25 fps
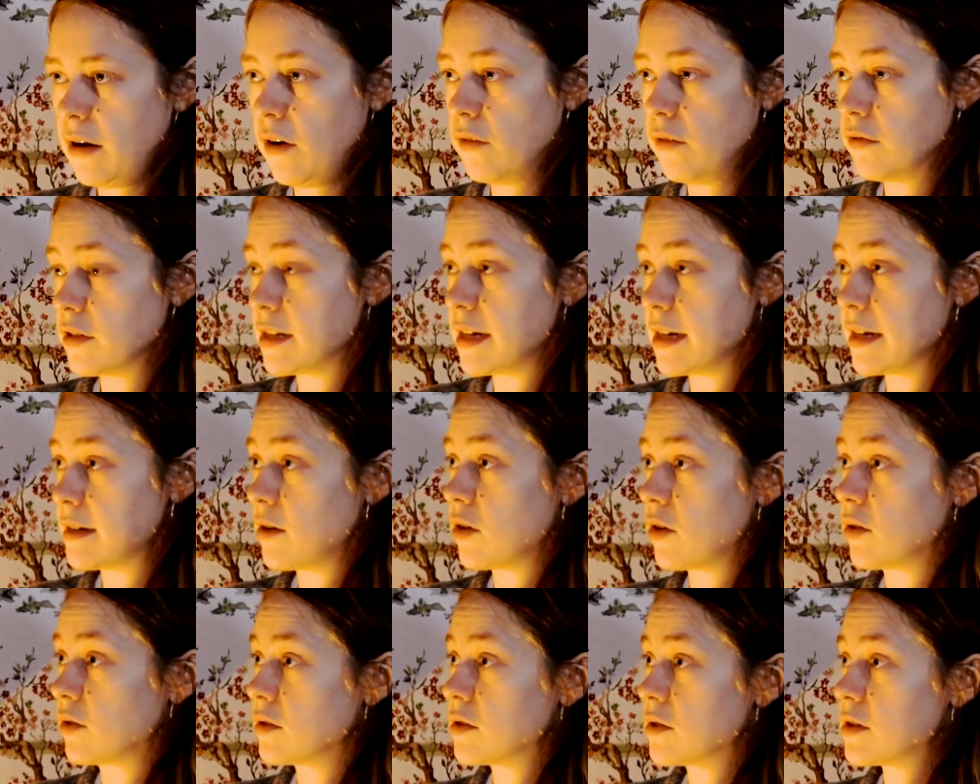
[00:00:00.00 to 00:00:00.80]
obviously
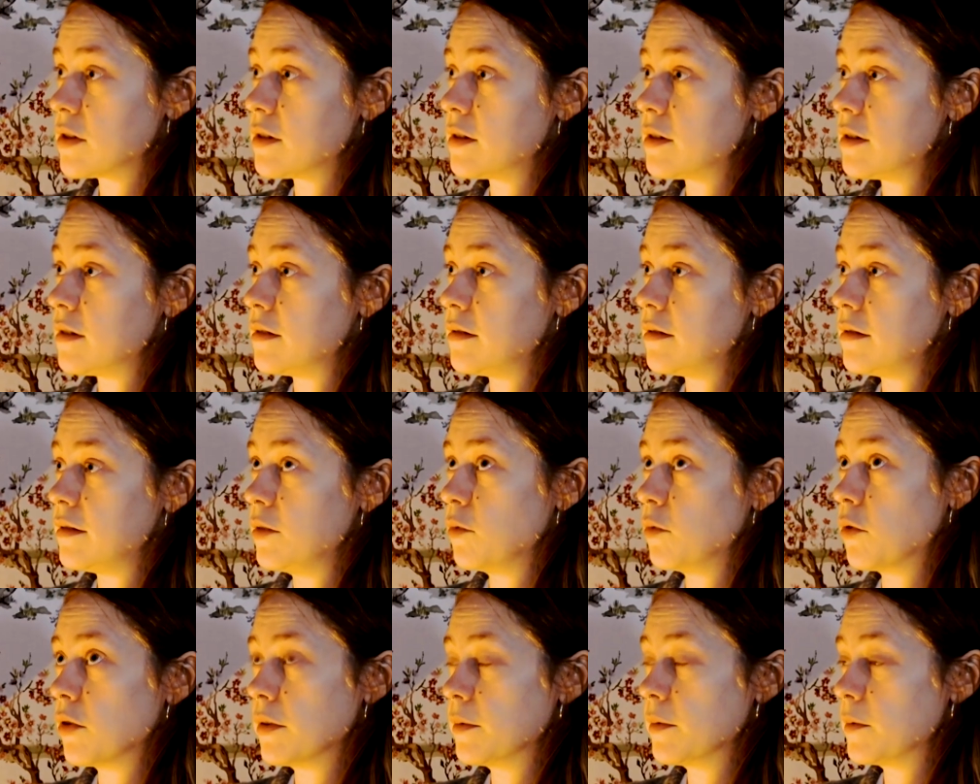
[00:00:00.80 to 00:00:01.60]
songs,
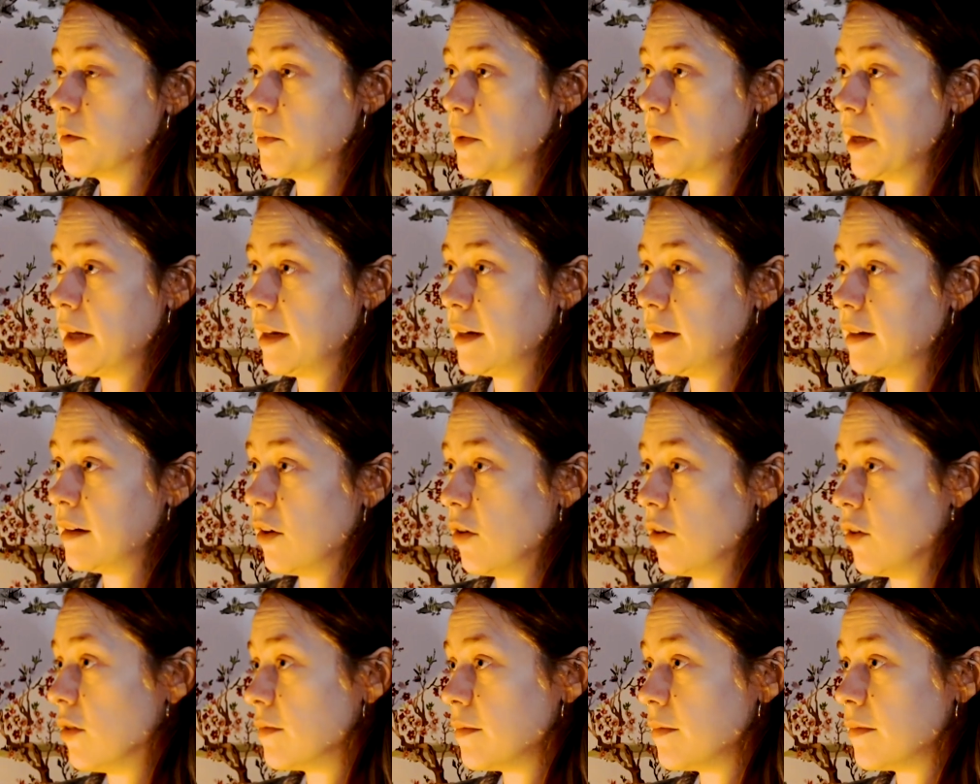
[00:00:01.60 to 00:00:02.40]
you want them to be
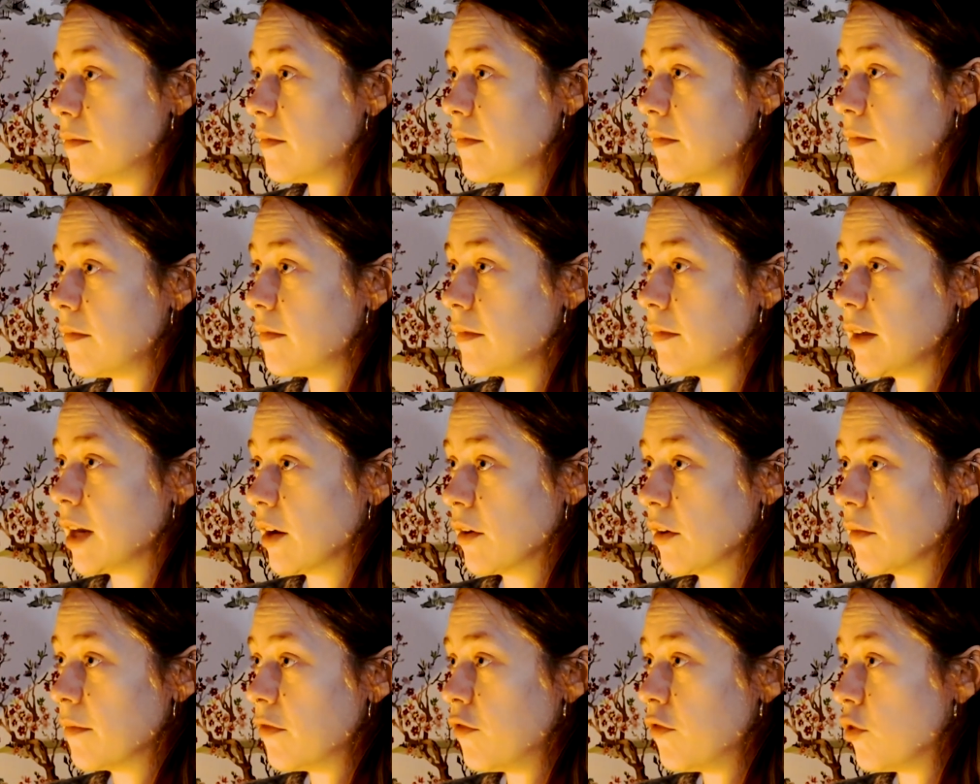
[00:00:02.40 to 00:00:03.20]
not
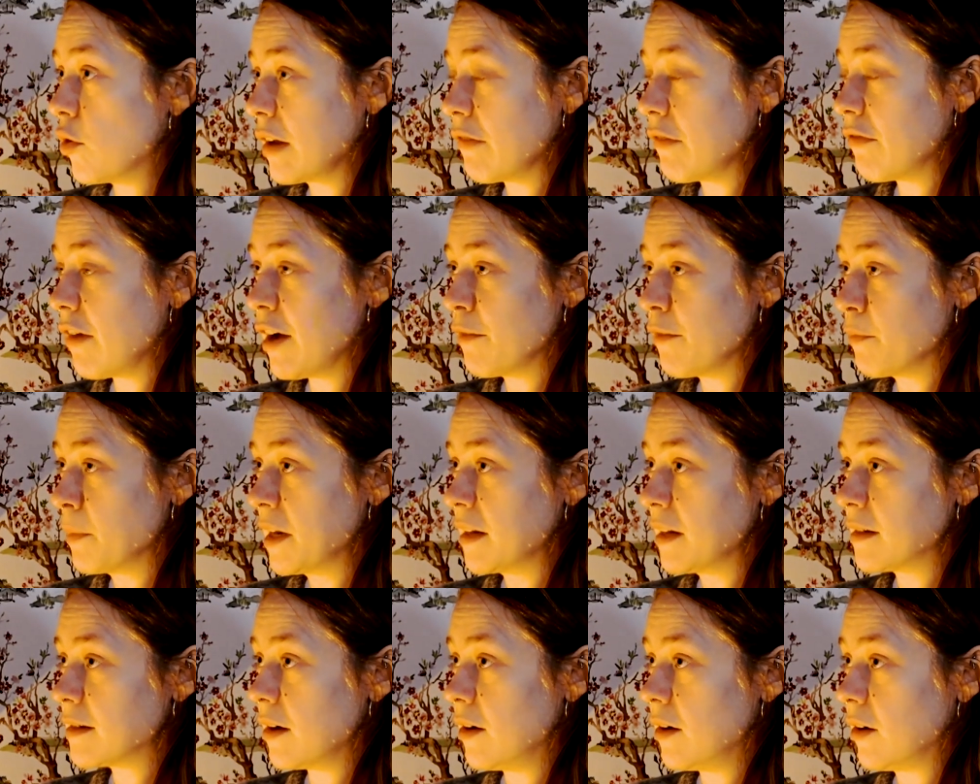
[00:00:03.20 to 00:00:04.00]
45
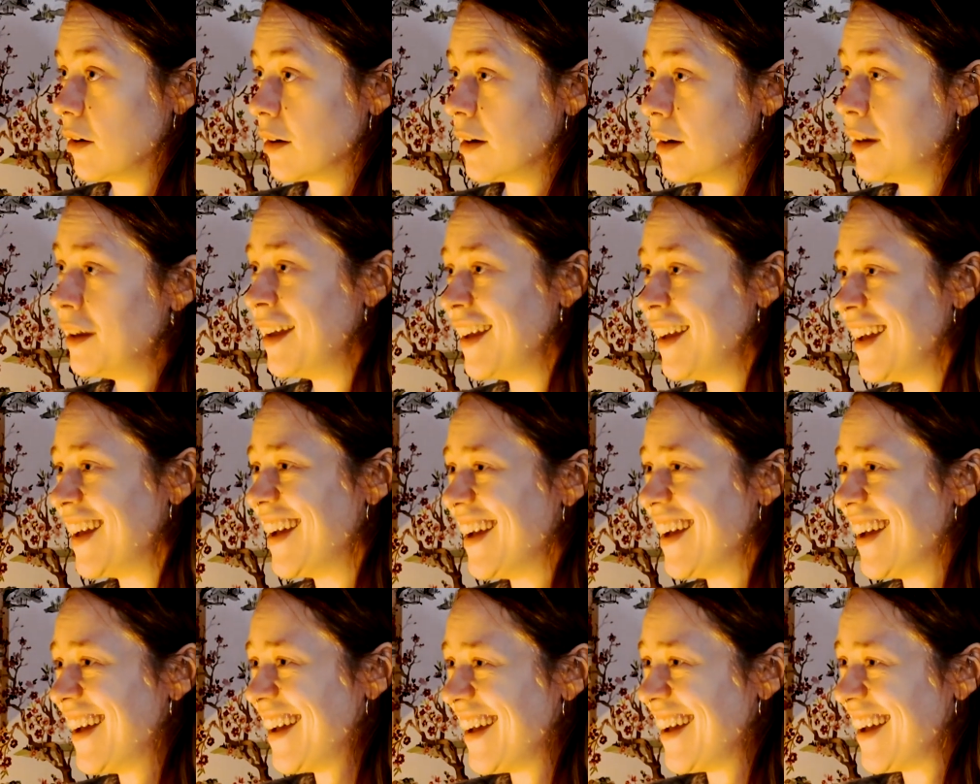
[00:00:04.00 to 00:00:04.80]
minutes long
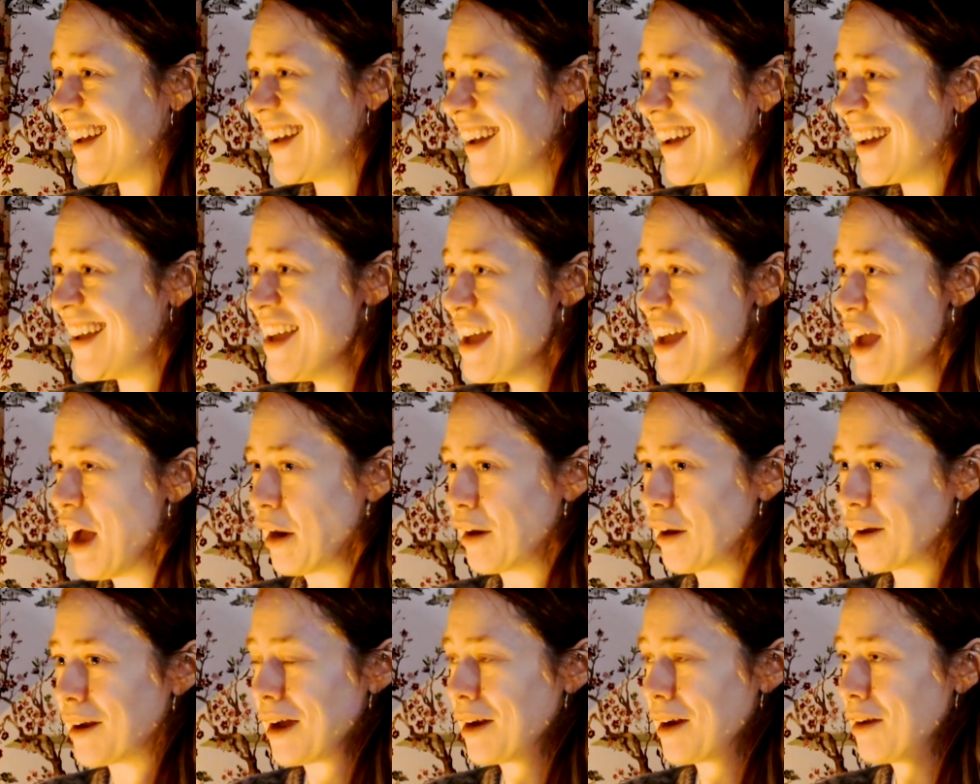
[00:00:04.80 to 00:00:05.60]

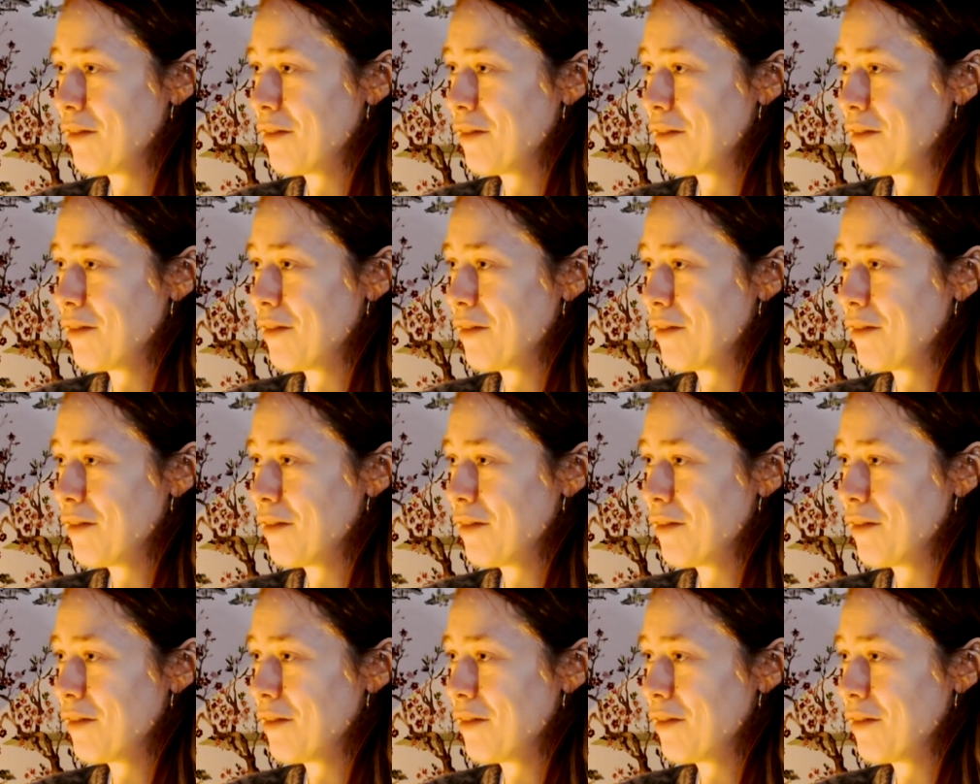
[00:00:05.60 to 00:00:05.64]
and a kind